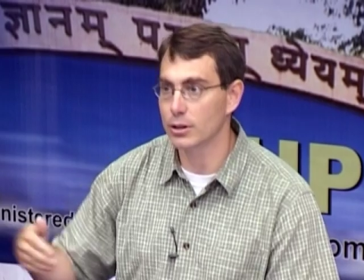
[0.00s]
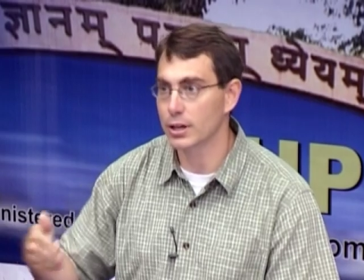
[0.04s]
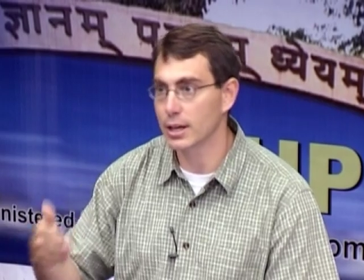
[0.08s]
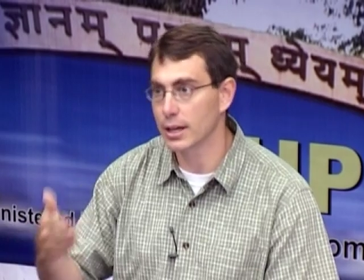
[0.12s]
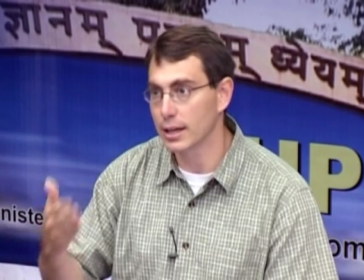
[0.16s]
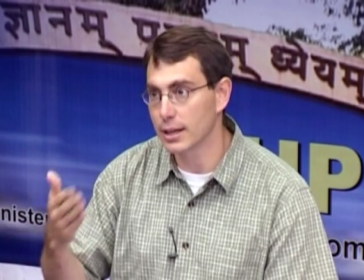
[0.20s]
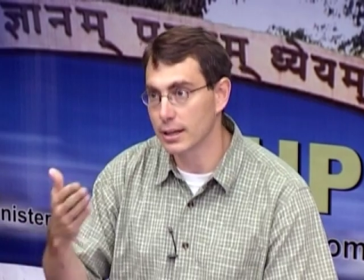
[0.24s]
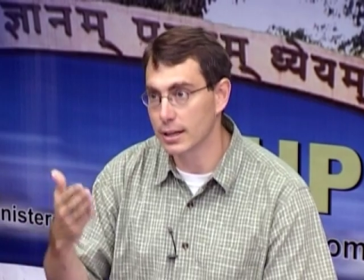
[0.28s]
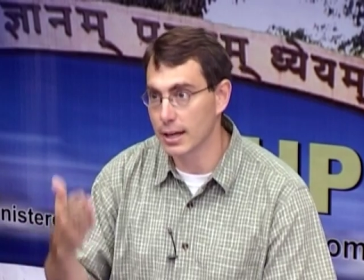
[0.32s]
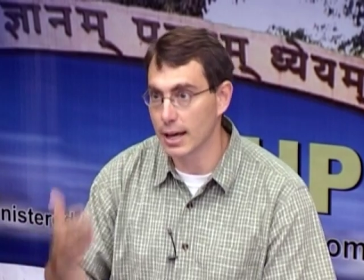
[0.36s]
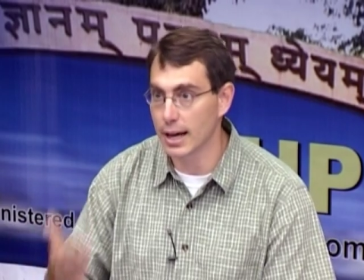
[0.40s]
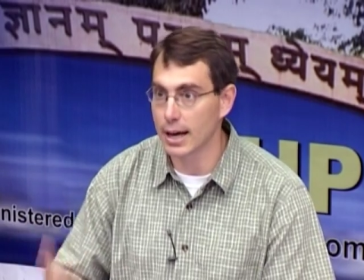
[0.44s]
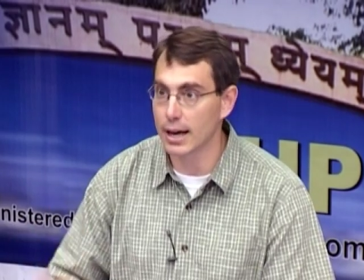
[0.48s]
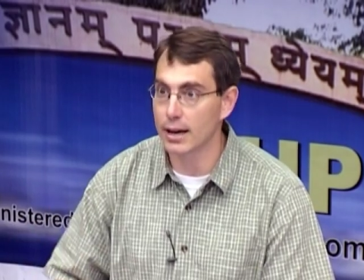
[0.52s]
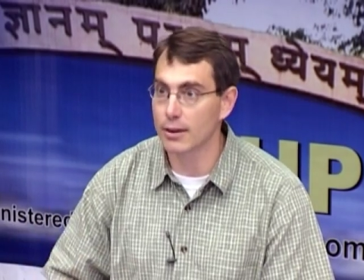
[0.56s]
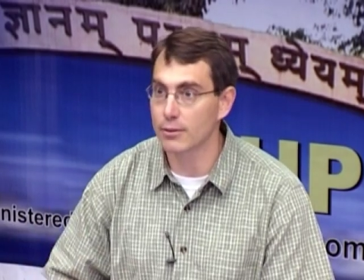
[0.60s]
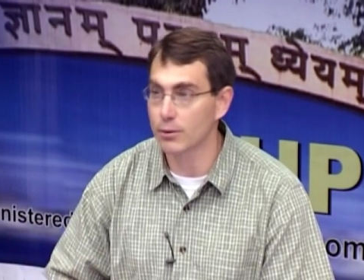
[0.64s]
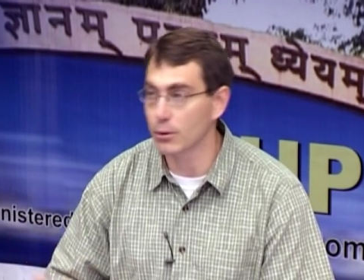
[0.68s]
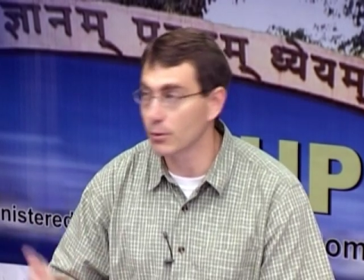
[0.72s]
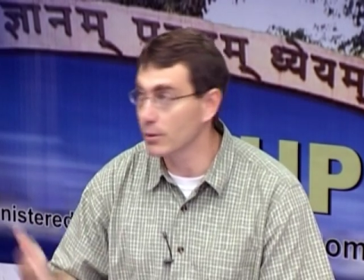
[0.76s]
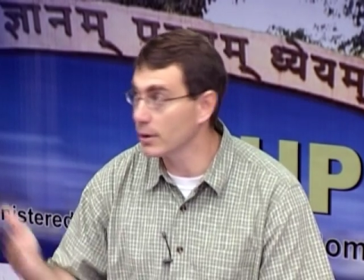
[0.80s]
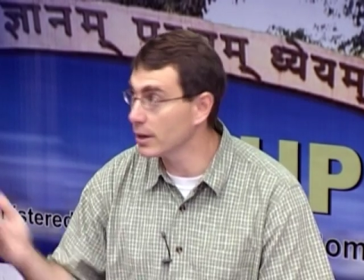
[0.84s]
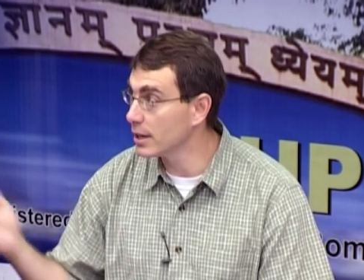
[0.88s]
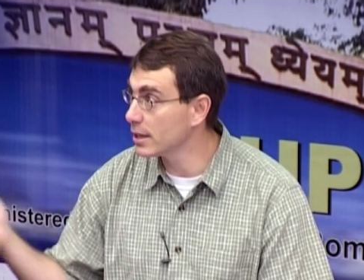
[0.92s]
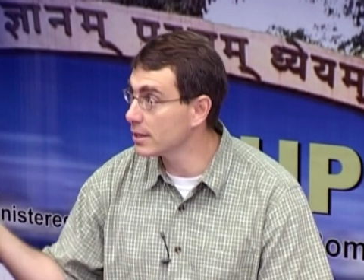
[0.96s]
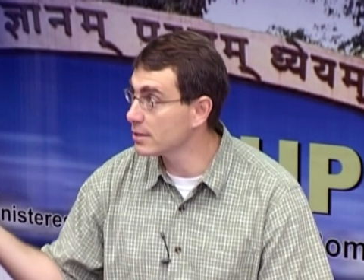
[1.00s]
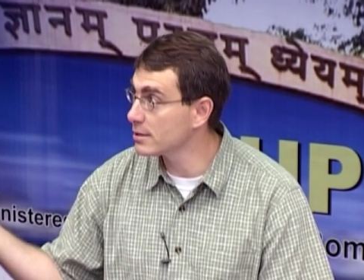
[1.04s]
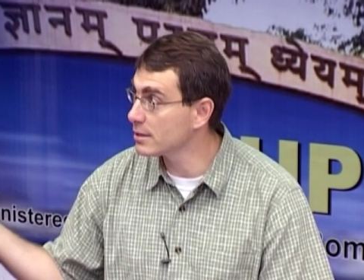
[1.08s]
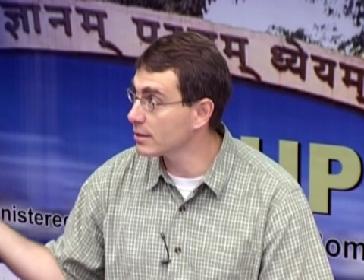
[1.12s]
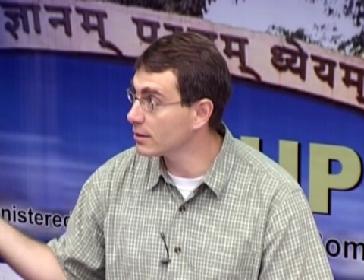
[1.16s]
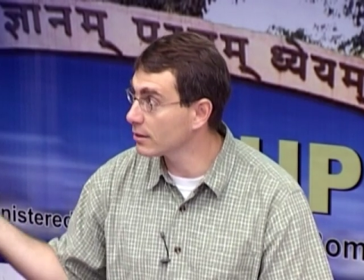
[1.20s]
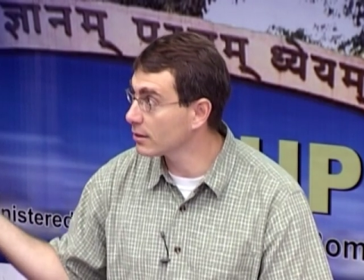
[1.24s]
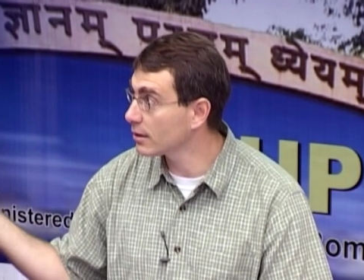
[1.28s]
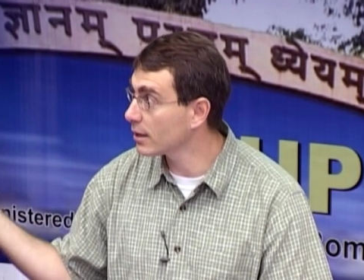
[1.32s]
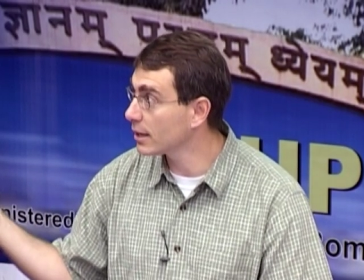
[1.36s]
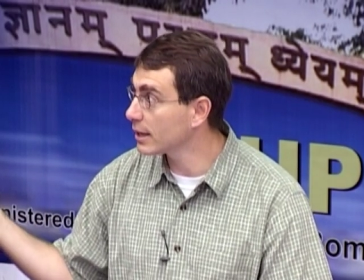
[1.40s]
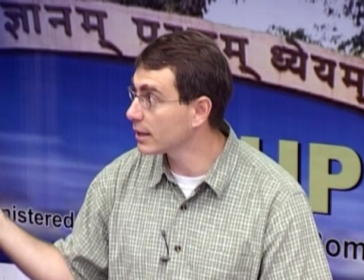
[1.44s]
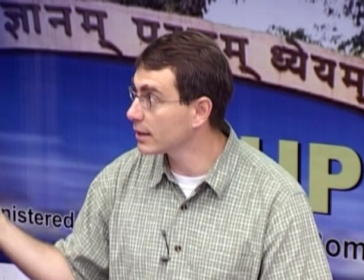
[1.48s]
can have arrays that
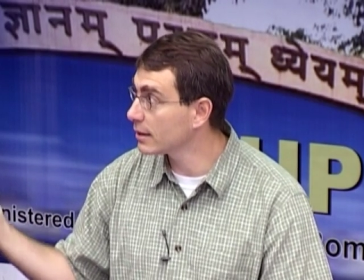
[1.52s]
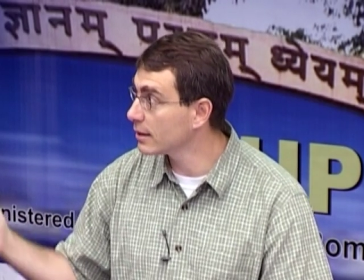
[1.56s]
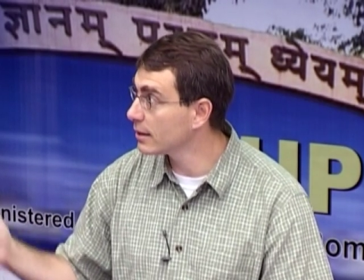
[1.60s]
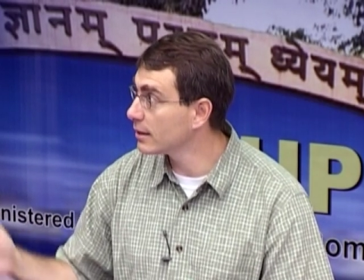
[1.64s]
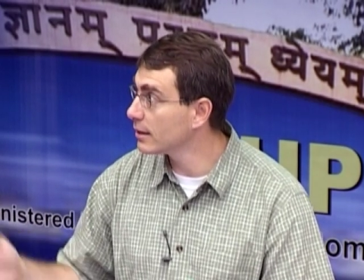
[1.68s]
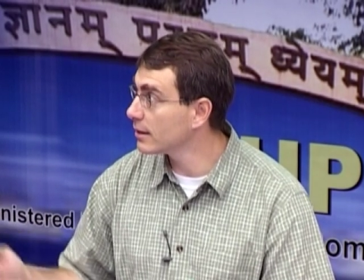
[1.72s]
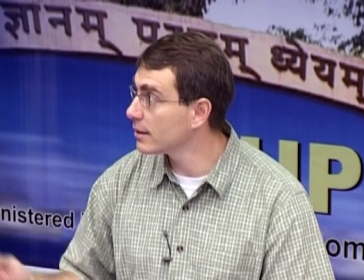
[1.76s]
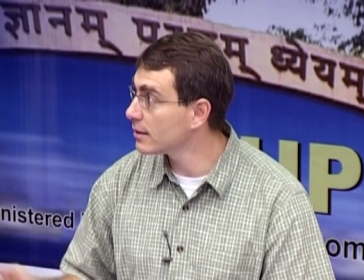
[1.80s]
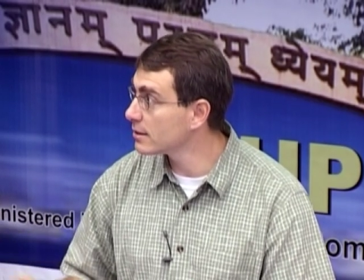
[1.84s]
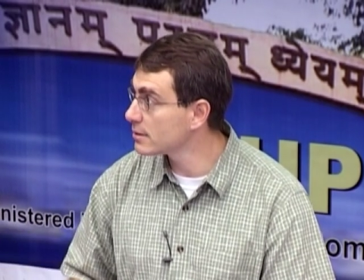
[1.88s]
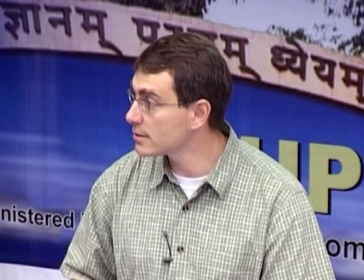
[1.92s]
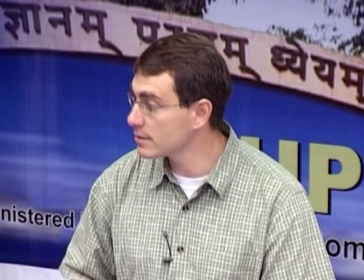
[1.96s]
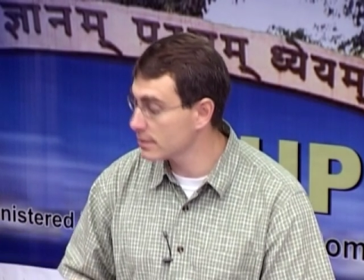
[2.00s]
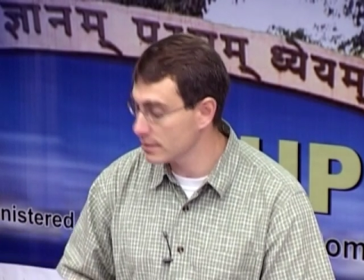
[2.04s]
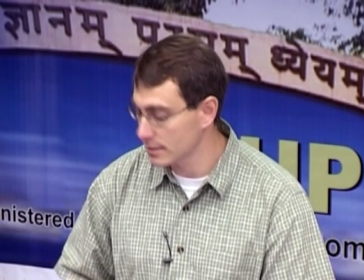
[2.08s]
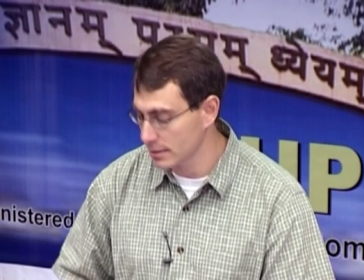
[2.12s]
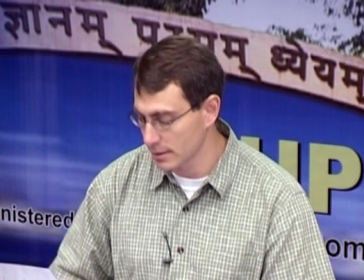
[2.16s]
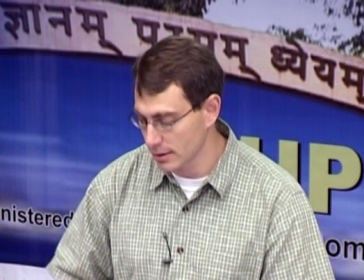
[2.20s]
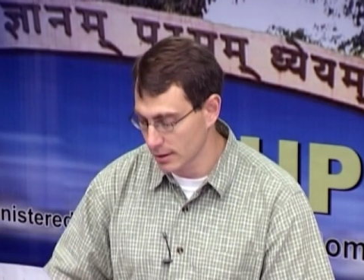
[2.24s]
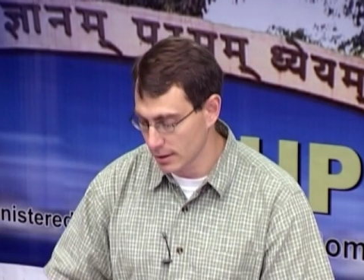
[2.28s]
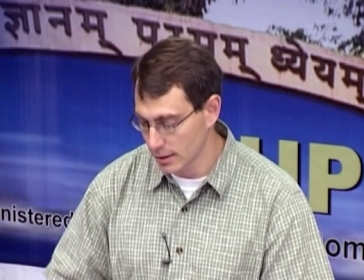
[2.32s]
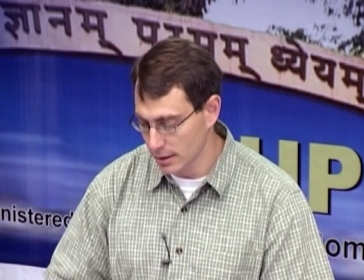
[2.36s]
are like this